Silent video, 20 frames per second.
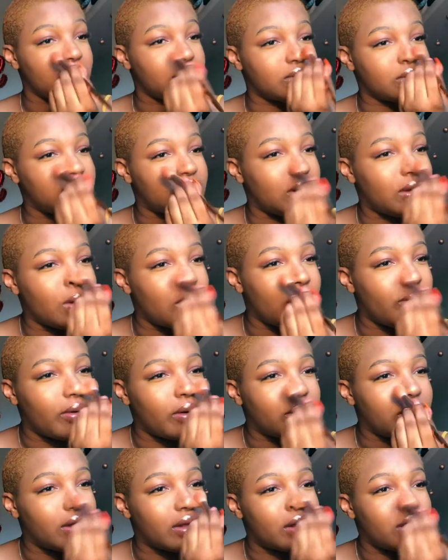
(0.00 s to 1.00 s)
just a little
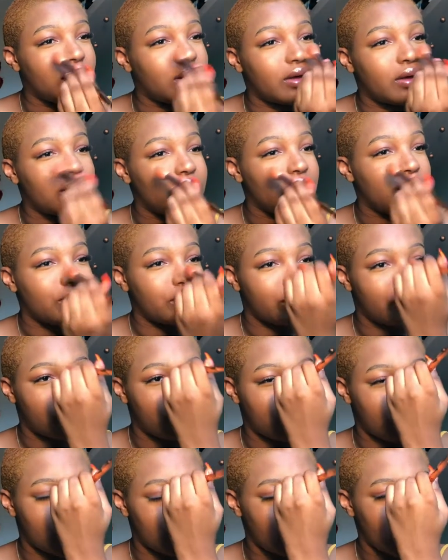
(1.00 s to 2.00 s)
bit on the
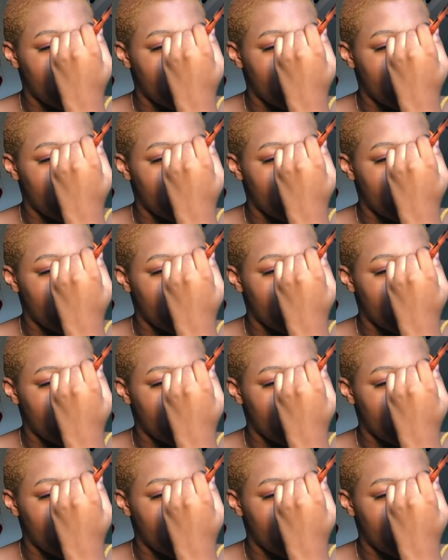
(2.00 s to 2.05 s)
nose,